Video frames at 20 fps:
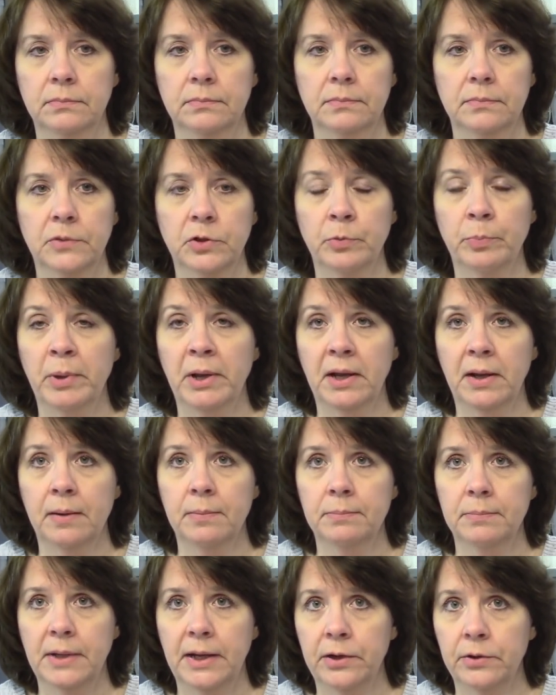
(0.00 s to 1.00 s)
their
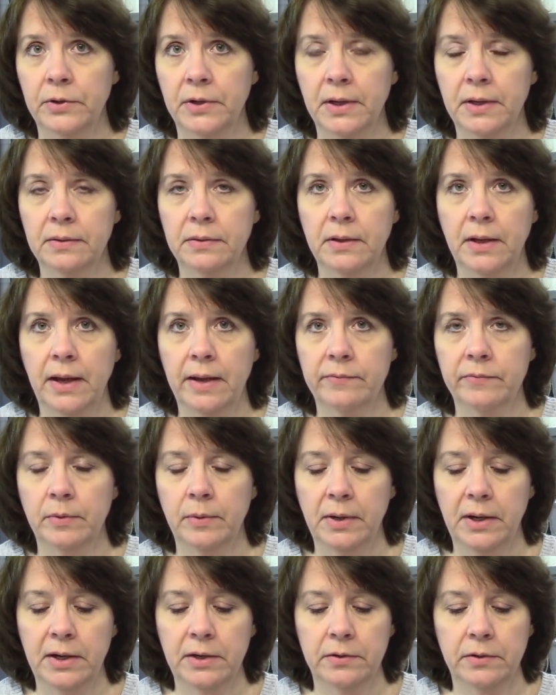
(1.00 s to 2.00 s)
pickup area. They have
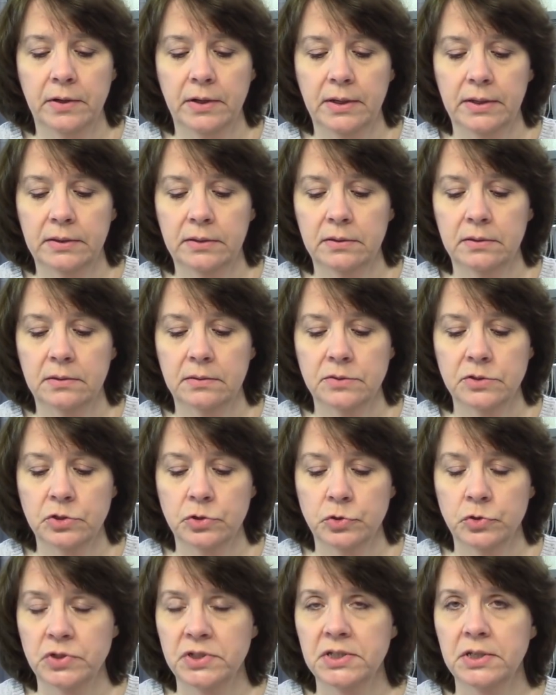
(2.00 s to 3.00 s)
an area at the
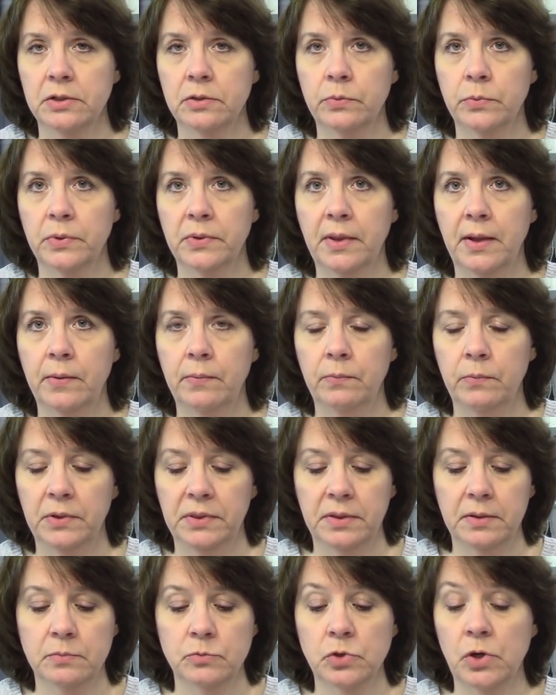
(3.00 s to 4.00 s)
surgery center where they
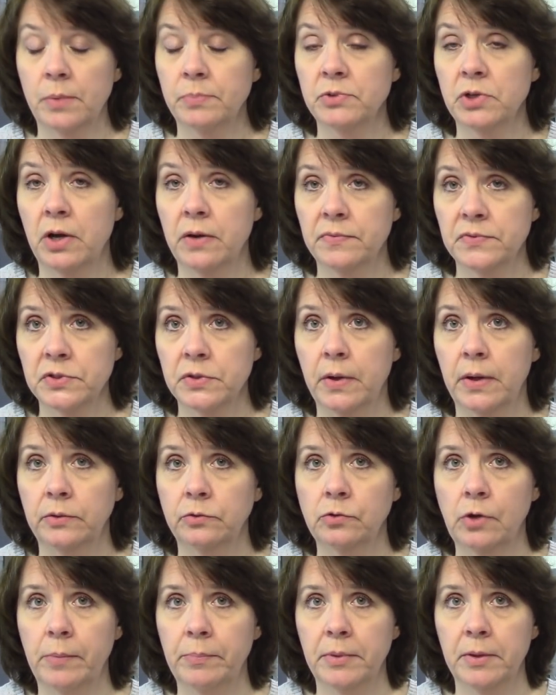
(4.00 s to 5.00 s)
want them dropped off, so I'll
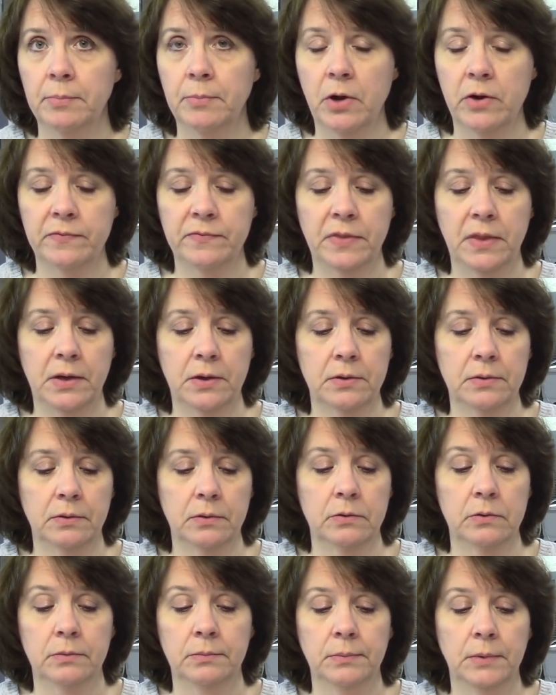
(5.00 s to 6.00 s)
drop them off there,
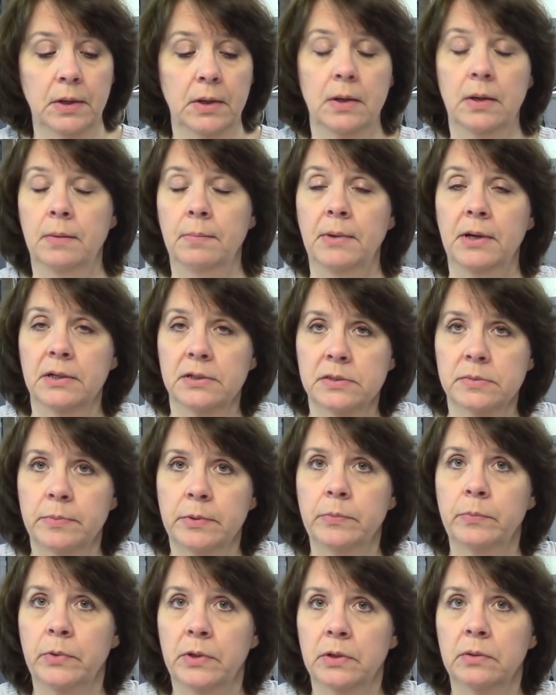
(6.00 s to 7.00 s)
or my
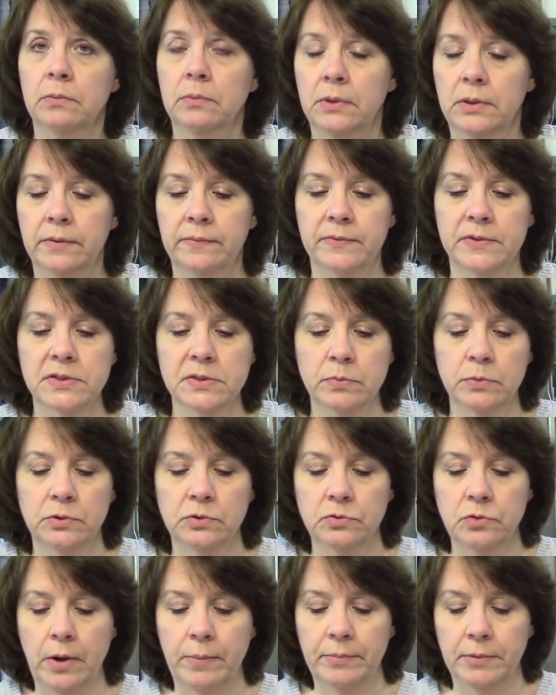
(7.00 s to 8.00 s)
husband will. One of us will
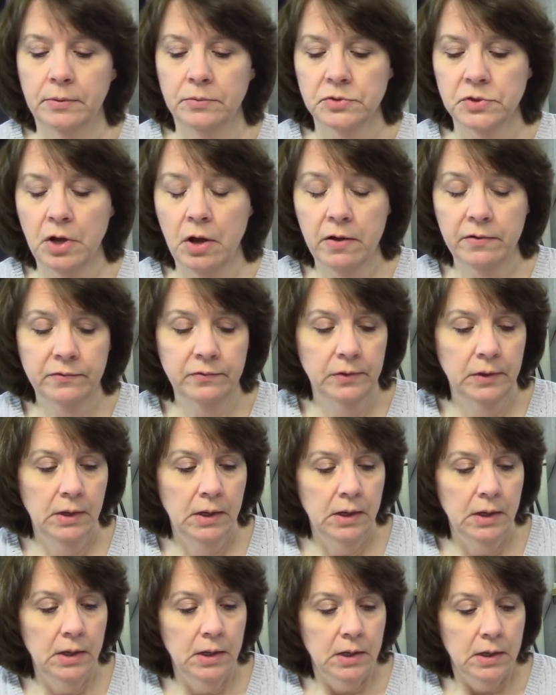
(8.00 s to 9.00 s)
drop those off.
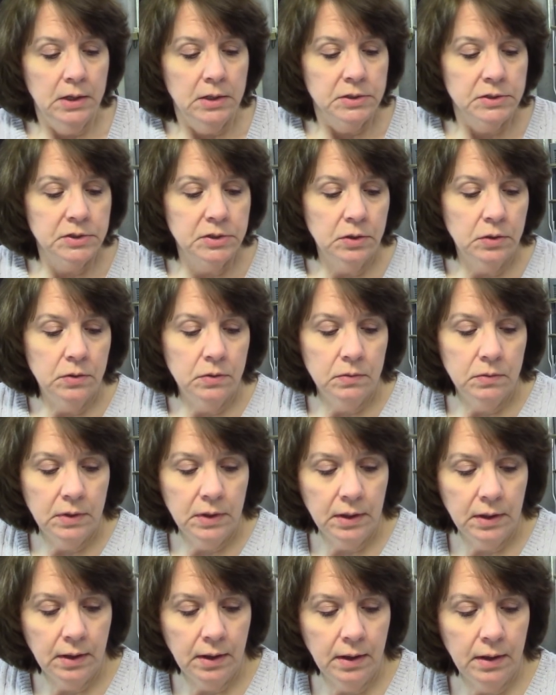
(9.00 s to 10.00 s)
So
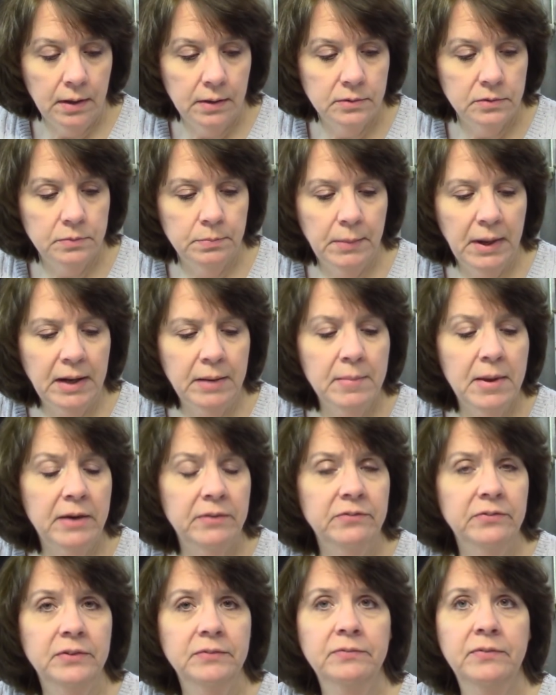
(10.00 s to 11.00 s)
uh, make them out
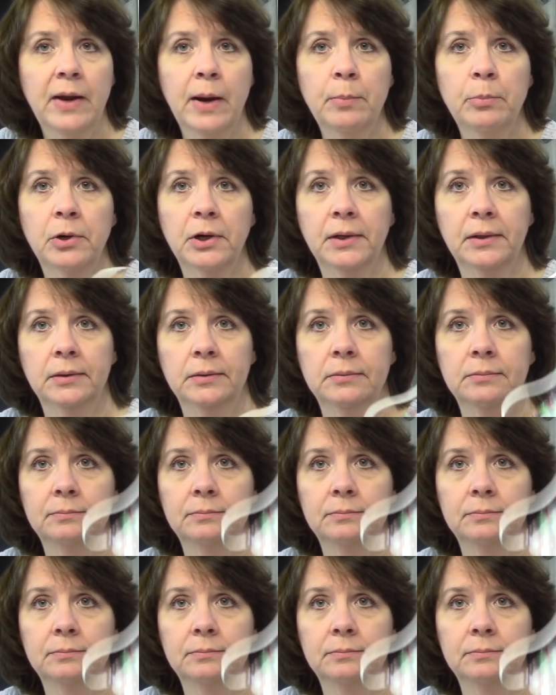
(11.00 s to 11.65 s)
of fun fabric.